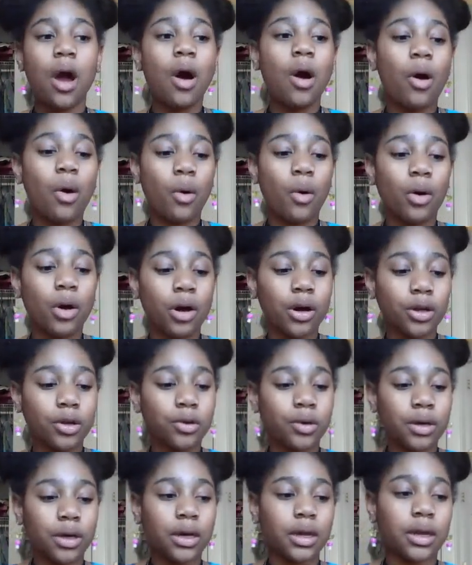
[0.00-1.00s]
or you
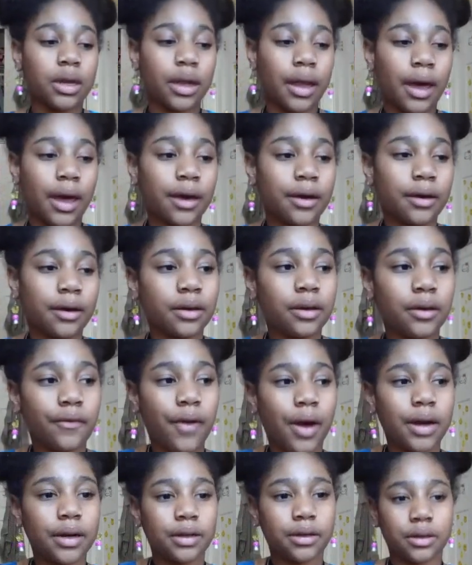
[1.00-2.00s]
can like
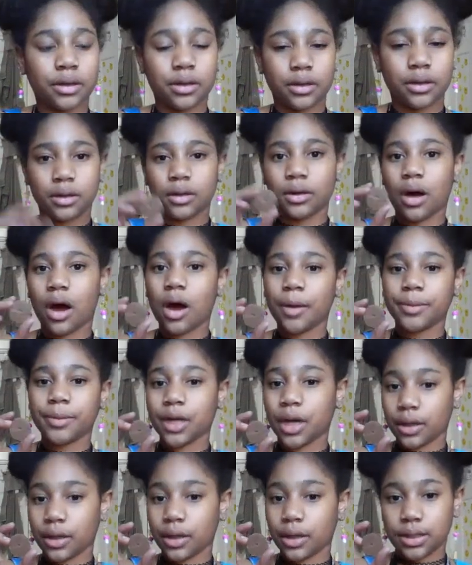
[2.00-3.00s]
find an
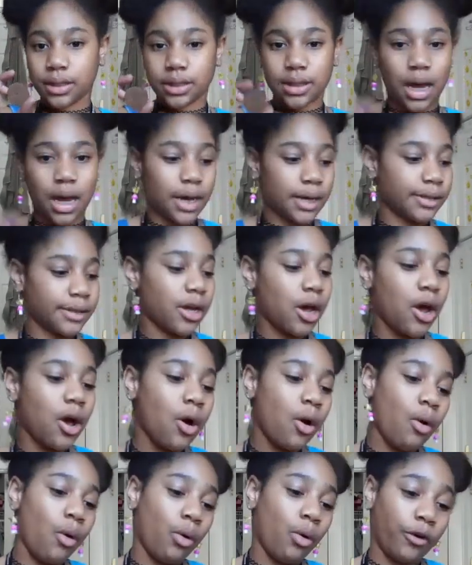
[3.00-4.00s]
object this size
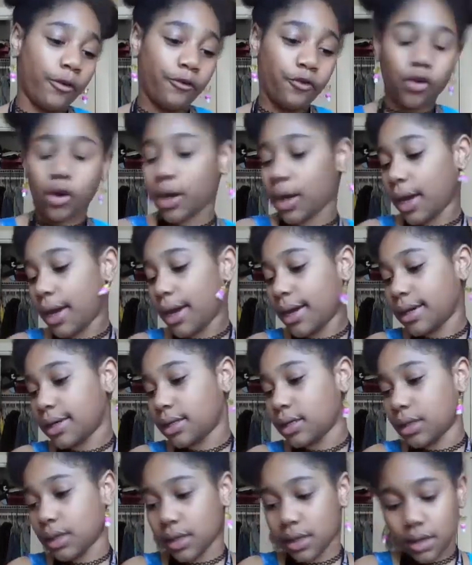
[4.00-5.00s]
or freehand
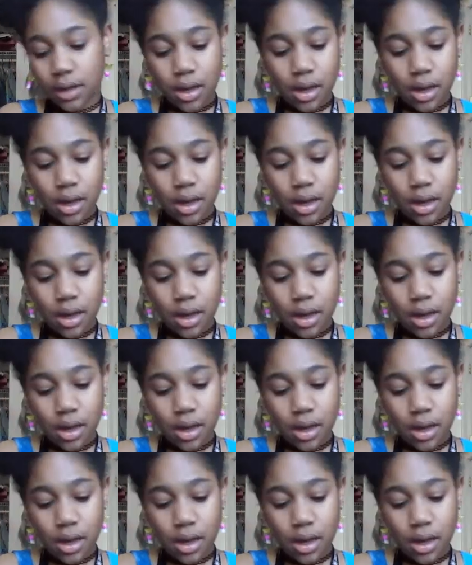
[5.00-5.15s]
it.